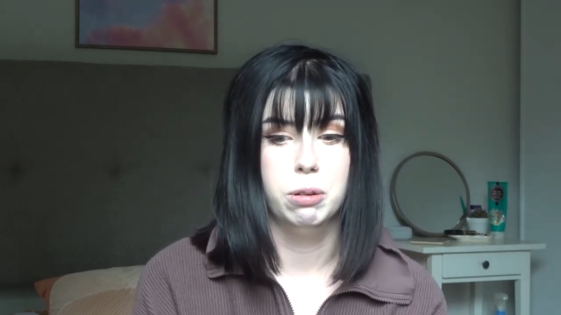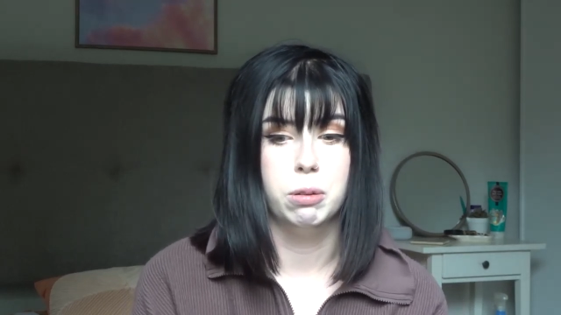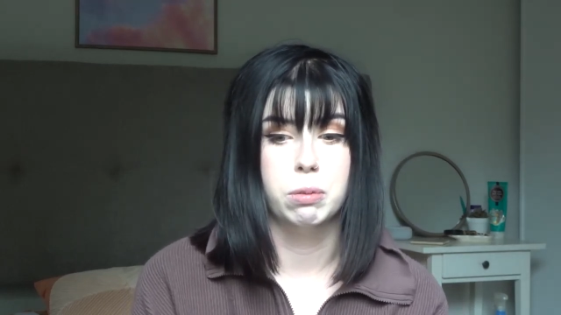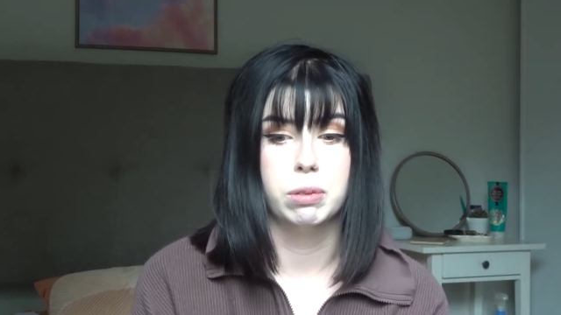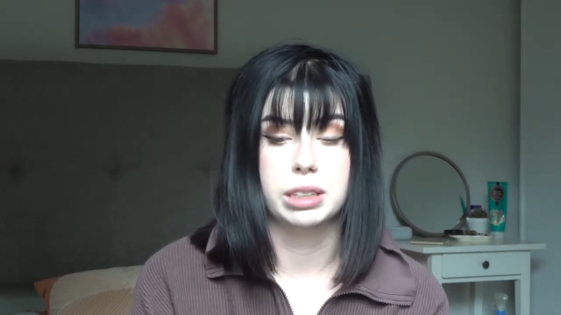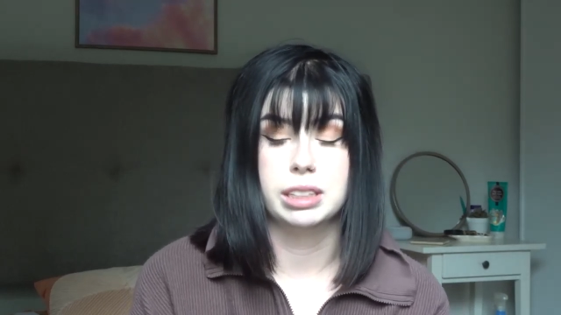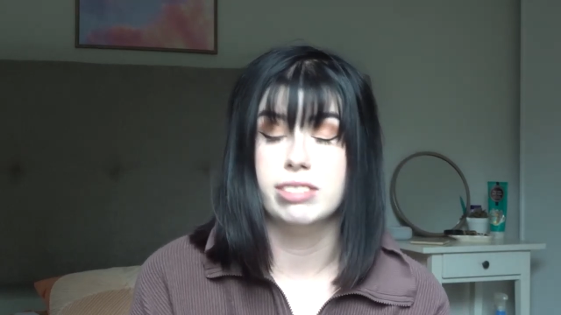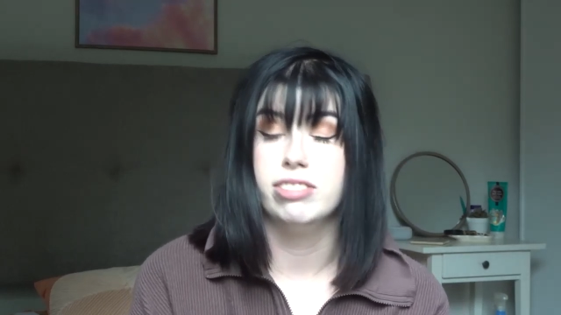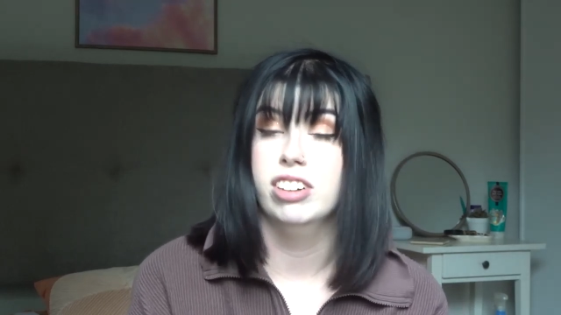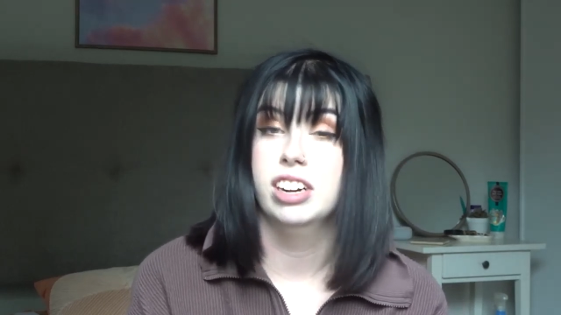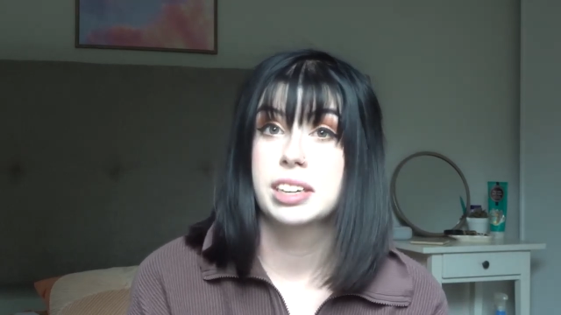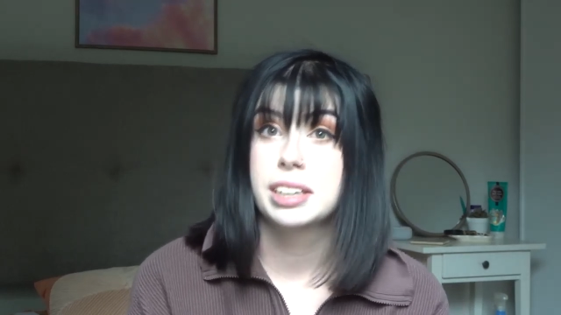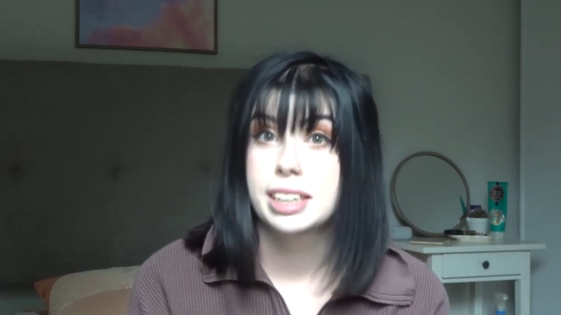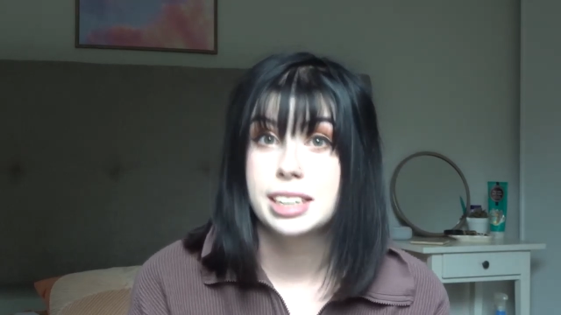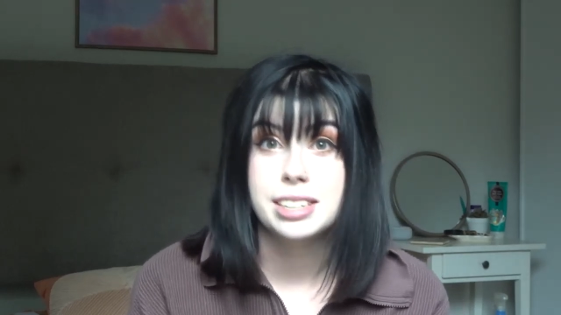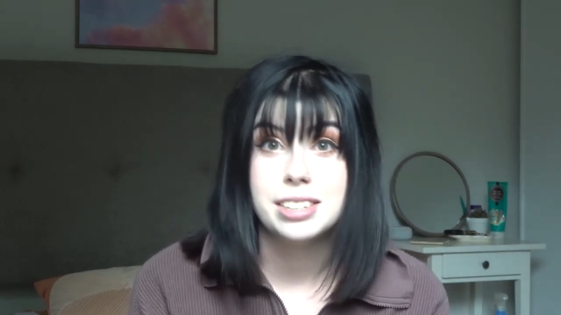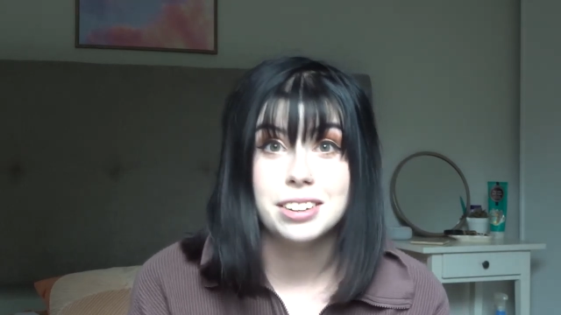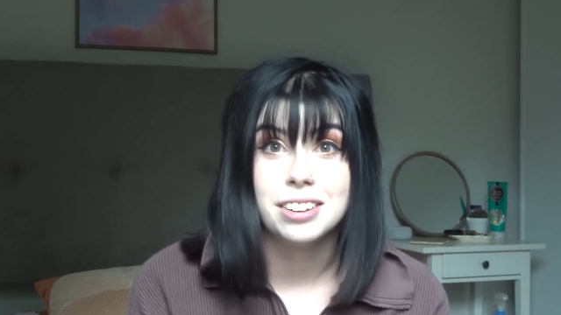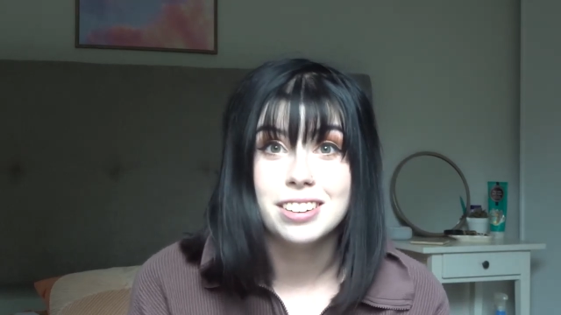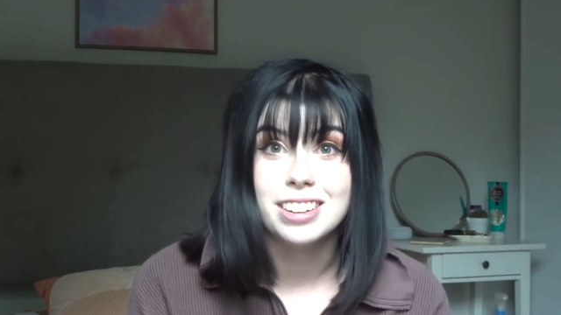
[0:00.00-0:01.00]
"What the fuck
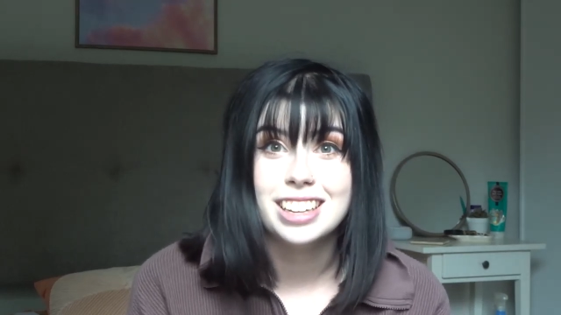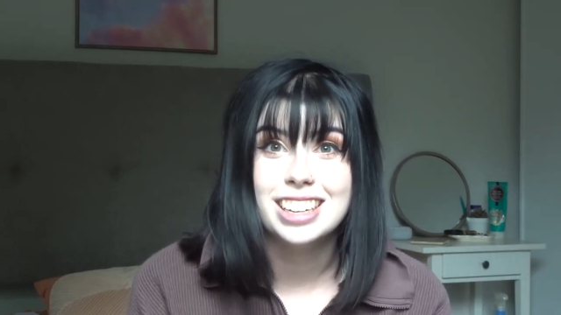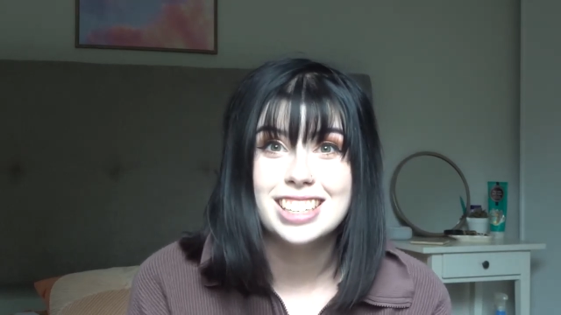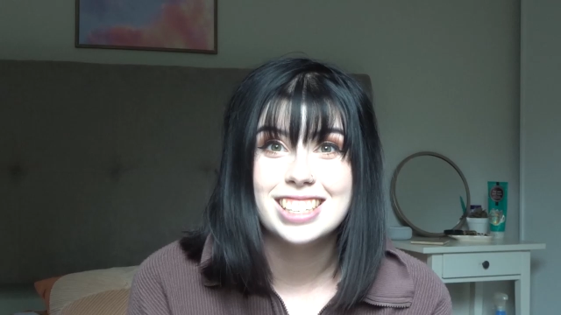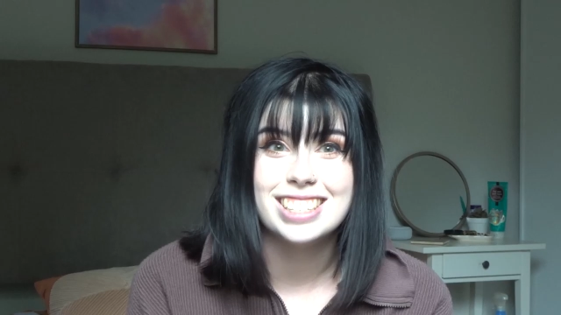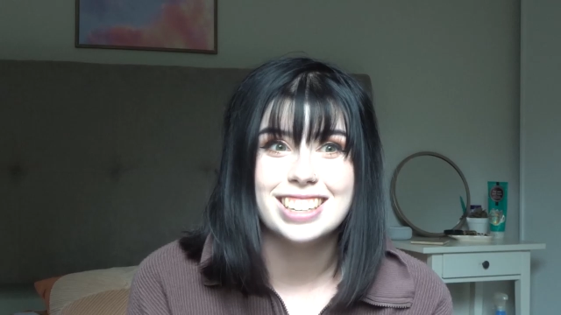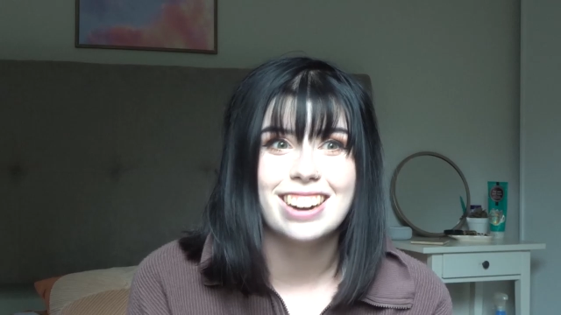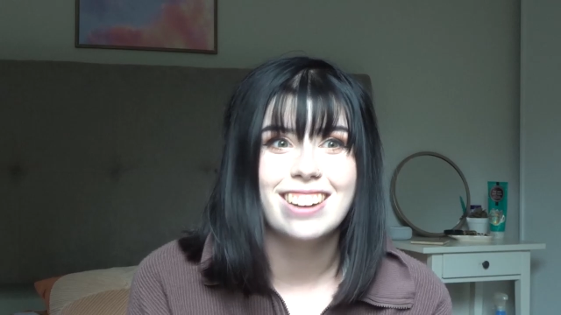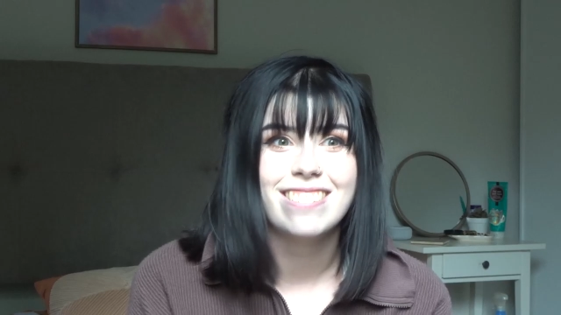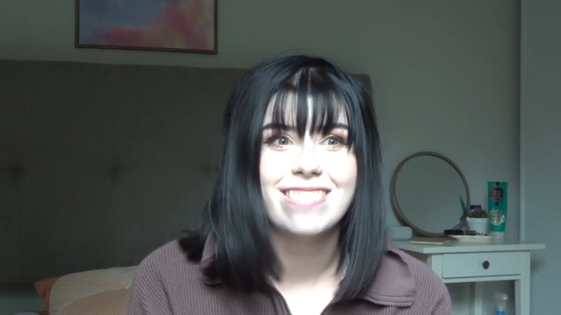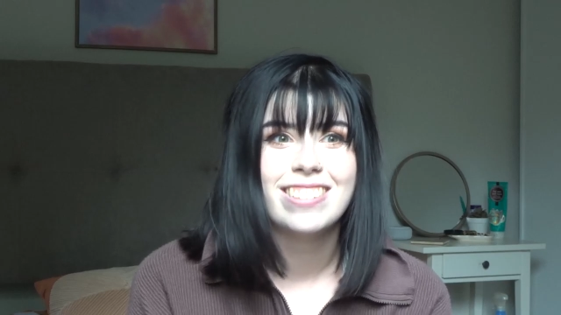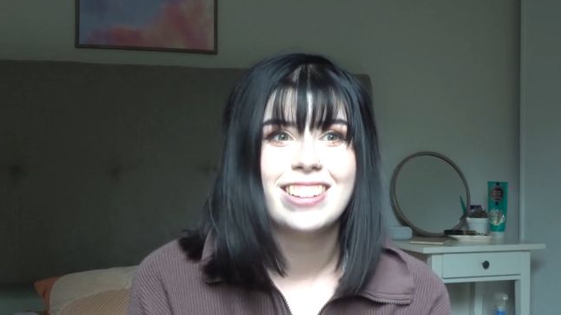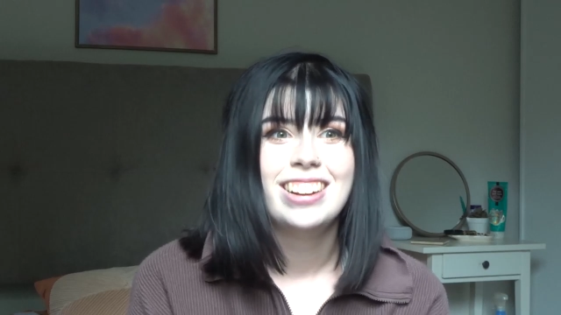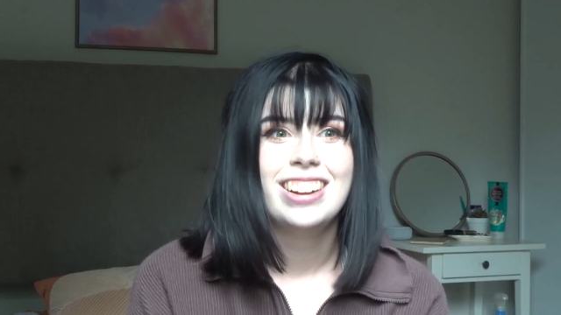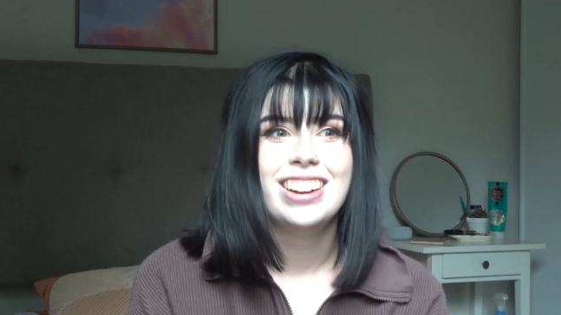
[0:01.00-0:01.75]
is all this stuff?"